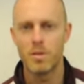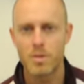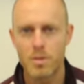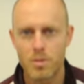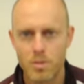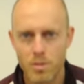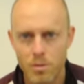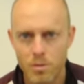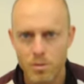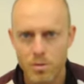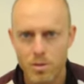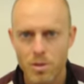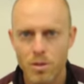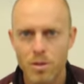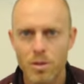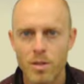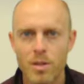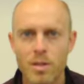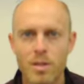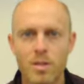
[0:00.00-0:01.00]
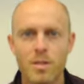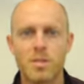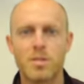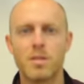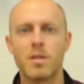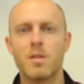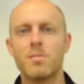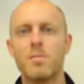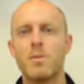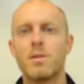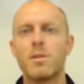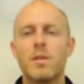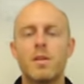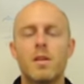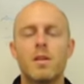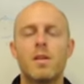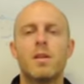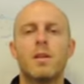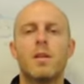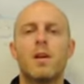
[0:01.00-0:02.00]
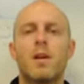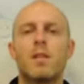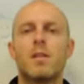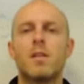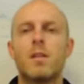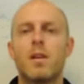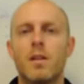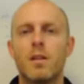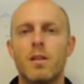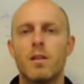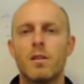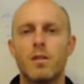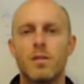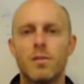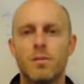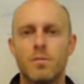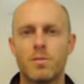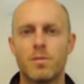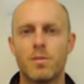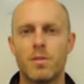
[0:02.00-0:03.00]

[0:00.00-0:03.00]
to turn in the assignment at the end of